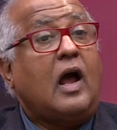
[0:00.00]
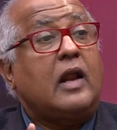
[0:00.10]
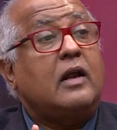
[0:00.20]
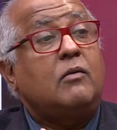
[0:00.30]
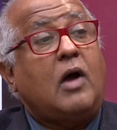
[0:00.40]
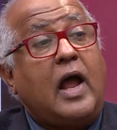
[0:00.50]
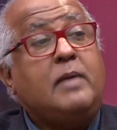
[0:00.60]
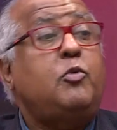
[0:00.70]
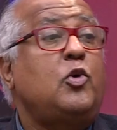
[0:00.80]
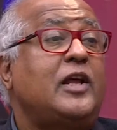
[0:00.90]
are a high
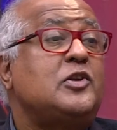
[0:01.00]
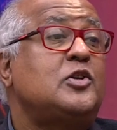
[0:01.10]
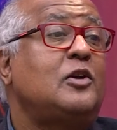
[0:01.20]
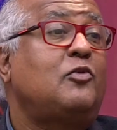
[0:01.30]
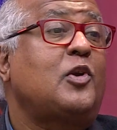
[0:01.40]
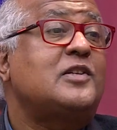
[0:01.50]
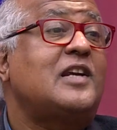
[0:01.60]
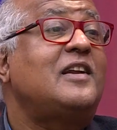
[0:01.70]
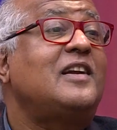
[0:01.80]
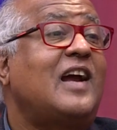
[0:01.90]
potential for a
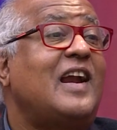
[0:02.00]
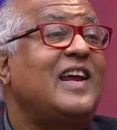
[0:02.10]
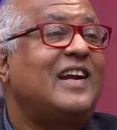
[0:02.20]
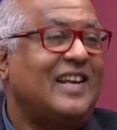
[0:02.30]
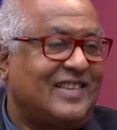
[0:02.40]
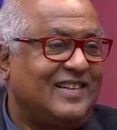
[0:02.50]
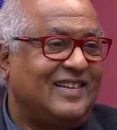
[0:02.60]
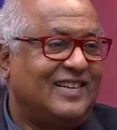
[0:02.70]
sudden cardiac death.